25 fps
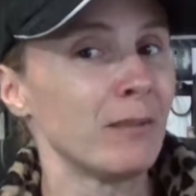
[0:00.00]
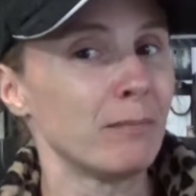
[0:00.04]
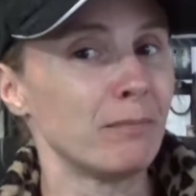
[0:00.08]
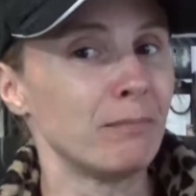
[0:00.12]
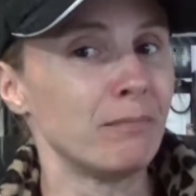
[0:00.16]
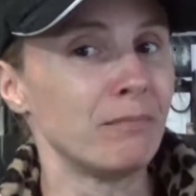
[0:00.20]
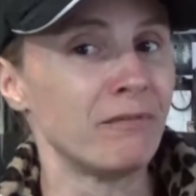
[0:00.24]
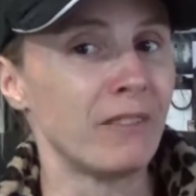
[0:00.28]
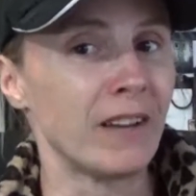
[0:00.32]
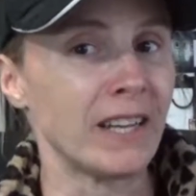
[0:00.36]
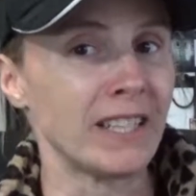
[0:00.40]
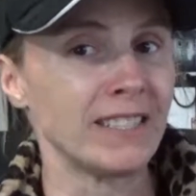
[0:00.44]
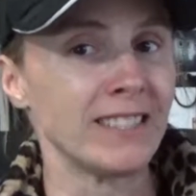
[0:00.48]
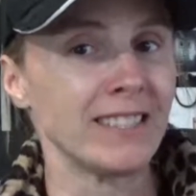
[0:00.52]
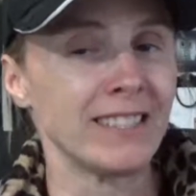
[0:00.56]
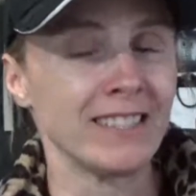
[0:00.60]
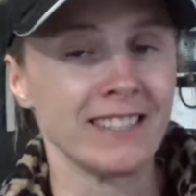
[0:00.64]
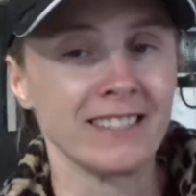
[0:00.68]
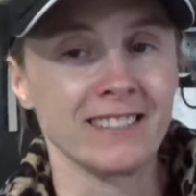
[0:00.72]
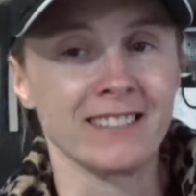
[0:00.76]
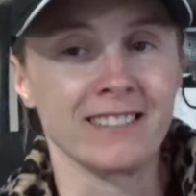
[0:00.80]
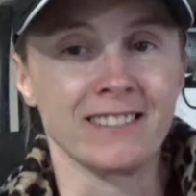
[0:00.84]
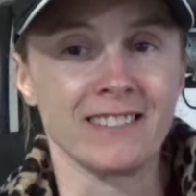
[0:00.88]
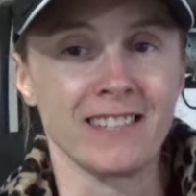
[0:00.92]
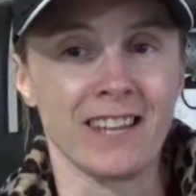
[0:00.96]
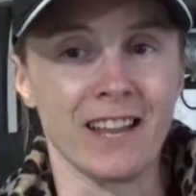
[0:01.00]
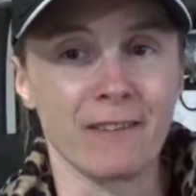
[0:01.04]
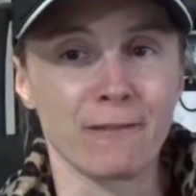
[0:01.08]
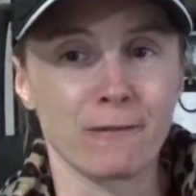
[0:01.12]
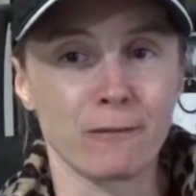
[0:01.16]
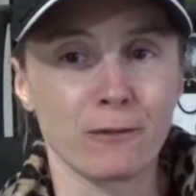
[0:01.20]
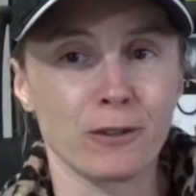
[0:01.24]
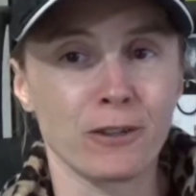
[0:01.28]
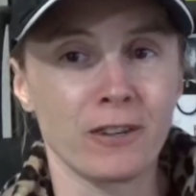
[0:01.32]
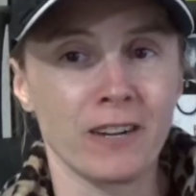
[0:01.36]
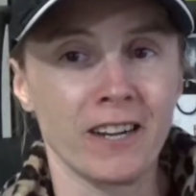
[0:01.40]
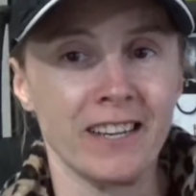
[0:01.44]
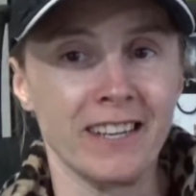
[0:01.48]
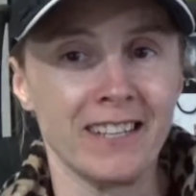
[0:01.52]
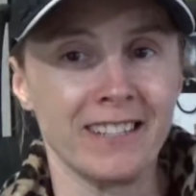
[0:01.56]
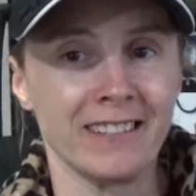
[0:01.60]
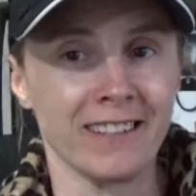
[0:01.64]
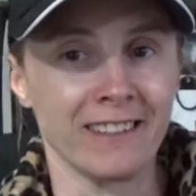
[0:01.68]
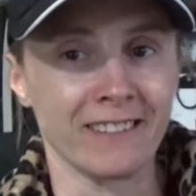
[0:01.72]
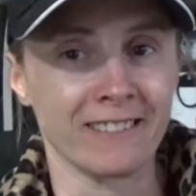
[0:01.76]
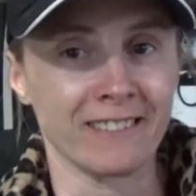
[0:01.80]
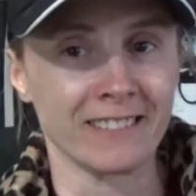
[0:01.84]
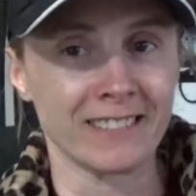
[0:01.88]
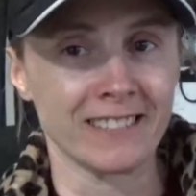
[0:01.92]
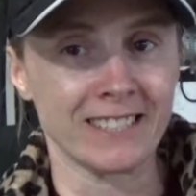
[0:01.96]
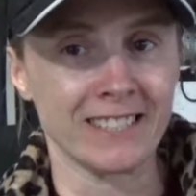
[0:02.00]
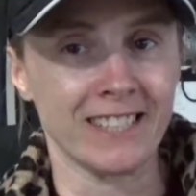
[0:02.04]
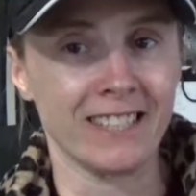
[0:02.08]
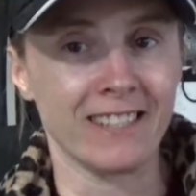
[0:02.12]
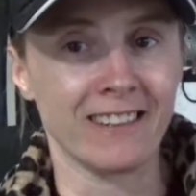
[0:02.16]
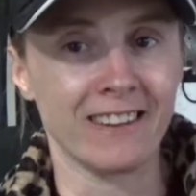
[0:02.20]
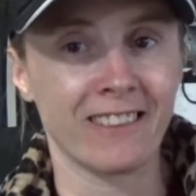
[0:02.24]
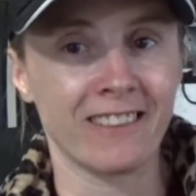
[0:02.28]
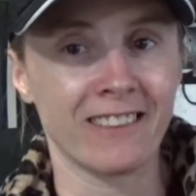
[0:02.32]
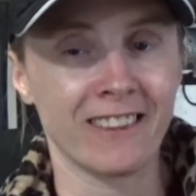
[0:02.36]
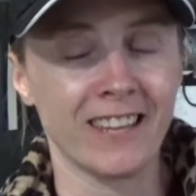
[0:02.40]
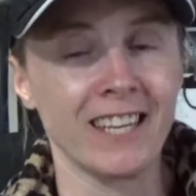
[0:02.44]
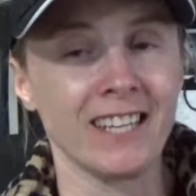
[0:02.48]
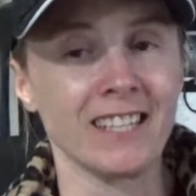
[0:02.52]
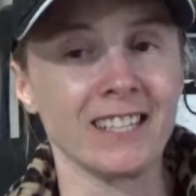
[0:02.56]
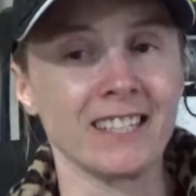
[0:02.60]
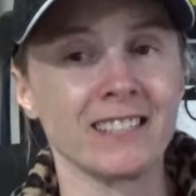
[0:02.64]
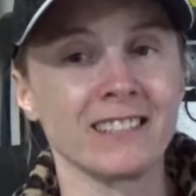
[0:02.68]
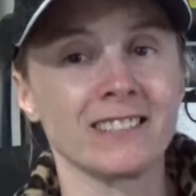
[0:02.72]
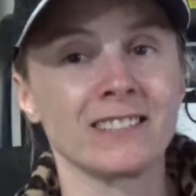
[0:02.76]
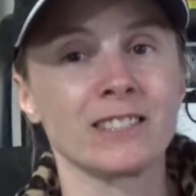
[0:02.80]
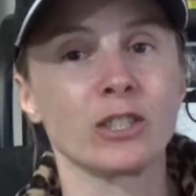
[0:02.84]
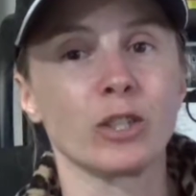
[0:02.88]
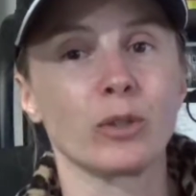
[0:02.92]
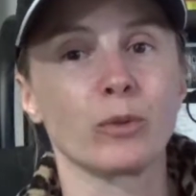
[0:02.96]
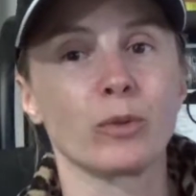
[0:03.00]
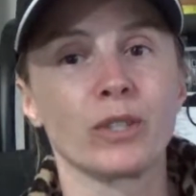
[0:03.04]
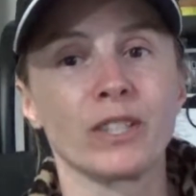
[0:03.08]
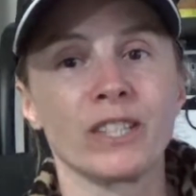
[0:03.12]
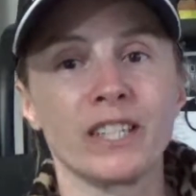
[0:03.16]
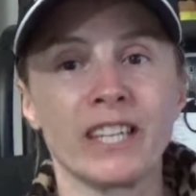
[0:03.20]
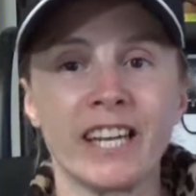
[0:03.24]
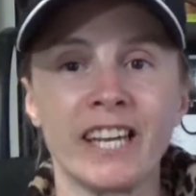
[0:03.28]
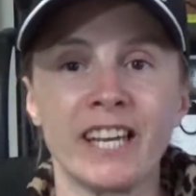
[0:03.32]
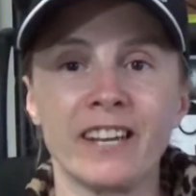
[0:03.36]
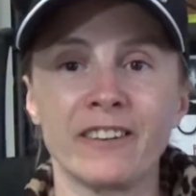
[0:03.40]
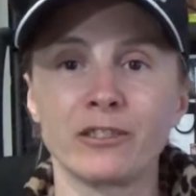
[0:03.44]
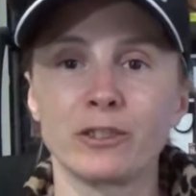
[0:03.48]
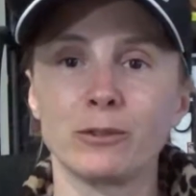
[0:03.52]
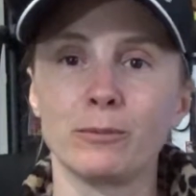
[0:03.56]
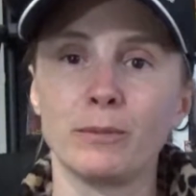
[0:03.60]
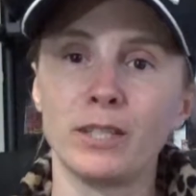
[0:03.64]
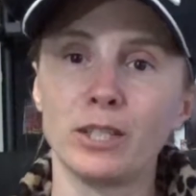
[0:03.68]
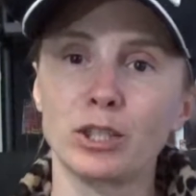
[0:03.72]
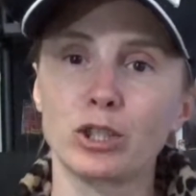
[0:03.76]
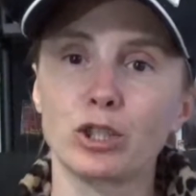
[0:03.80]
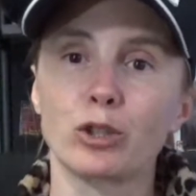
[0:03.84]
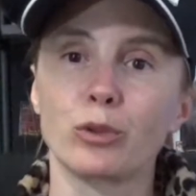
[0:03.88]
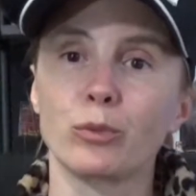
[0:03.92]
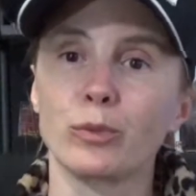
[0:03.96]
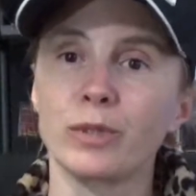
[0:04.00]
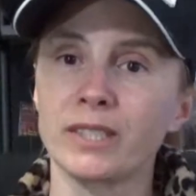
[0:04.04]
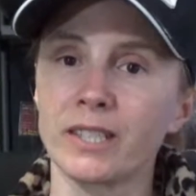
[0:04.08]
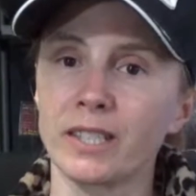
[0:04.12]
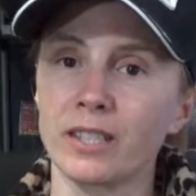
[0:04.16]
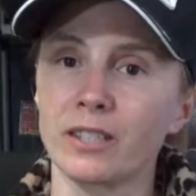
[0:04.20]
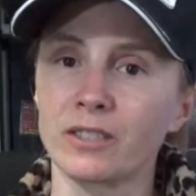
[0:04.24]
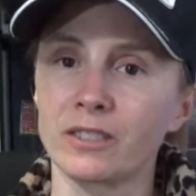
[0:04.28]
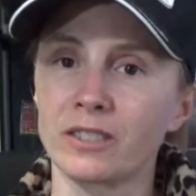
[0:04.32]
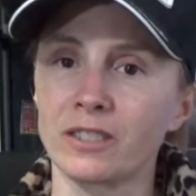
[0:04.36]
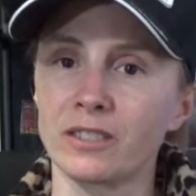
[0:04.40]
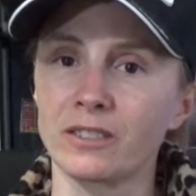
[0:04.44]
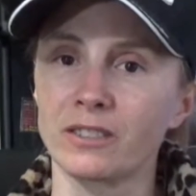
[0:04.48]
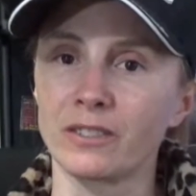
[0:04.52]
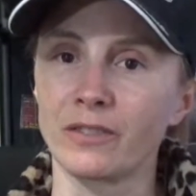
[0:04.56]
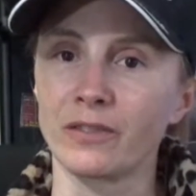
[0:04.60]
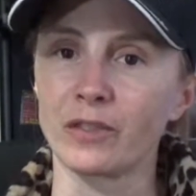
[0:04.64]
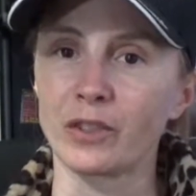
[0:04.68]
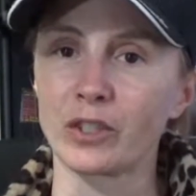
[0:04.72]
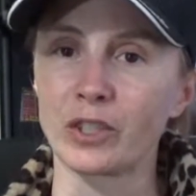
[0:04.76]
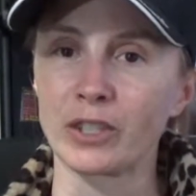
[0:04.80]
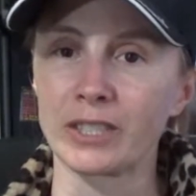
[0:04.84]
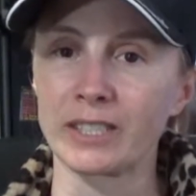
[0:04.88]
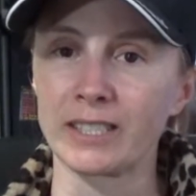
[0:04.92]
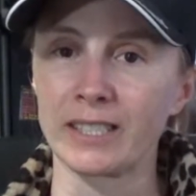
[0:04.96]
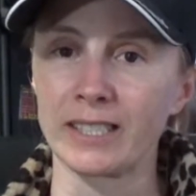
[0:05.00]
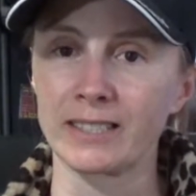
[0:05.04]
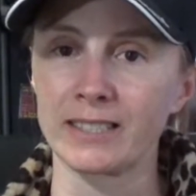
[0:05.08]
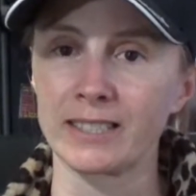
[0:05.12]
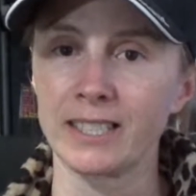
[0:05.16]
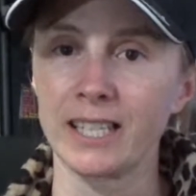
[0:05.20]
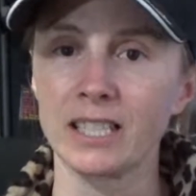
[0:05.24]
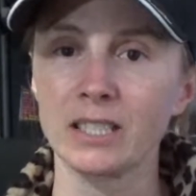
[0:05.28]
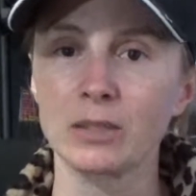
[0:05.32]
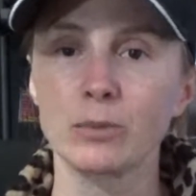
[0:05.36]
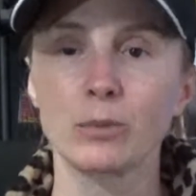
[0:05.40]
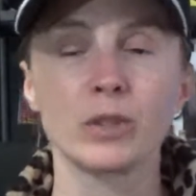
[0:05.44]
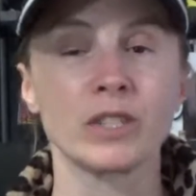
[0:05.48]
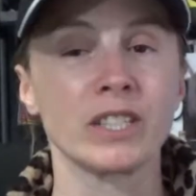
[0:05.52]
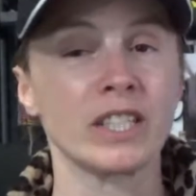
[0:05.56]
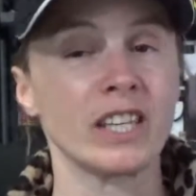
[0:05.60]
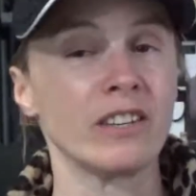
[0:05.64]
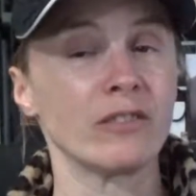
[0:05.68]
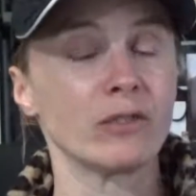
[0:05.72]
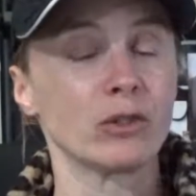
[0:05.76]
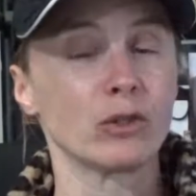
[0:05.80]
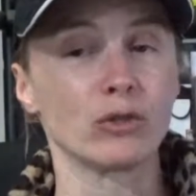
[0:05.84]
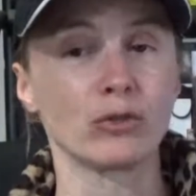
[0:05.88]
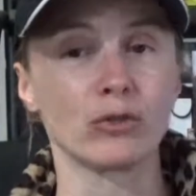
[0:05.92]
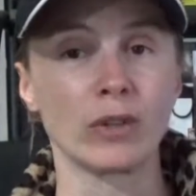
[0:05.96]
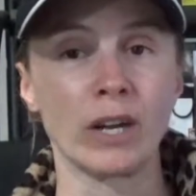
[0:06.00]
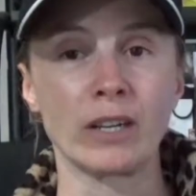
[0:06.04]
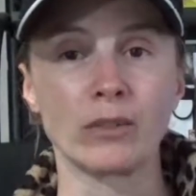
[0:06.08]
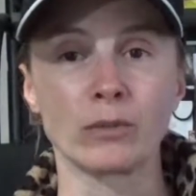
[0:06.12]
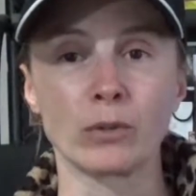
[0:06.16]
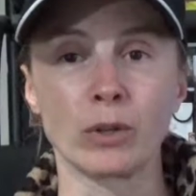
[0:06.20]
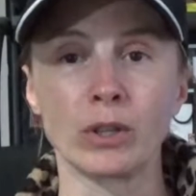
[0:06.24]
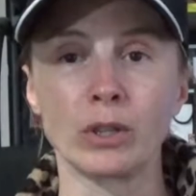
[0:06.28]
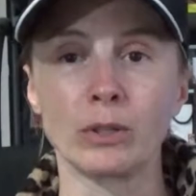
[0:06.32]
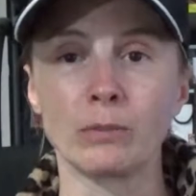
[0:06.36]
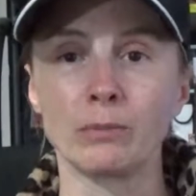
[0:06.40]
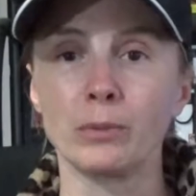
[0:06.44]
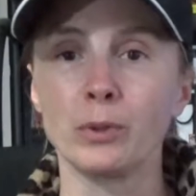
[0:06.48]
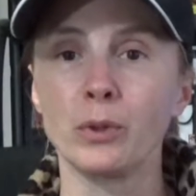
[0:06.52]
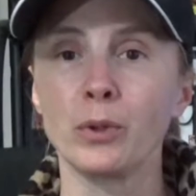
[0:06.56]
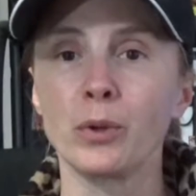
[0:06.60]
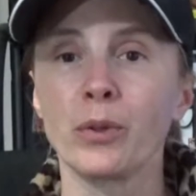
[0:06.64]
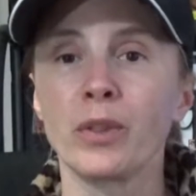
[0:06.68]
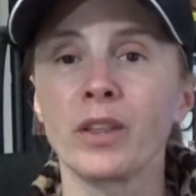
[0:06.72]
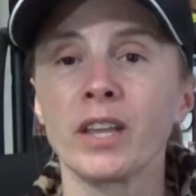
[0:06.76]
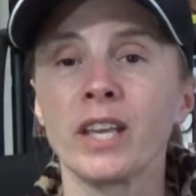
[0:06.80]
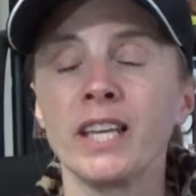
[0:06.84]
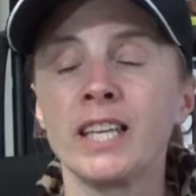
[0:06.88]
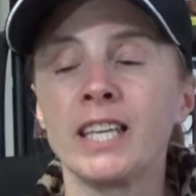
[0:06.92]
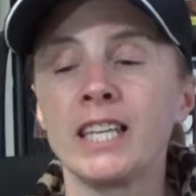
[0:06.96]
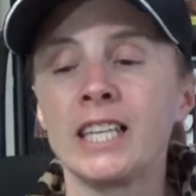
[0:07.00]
vending is never a guaranteed thing, so we're going to have to make sure we set ourselves up for success. We're going to have to dry run the booth.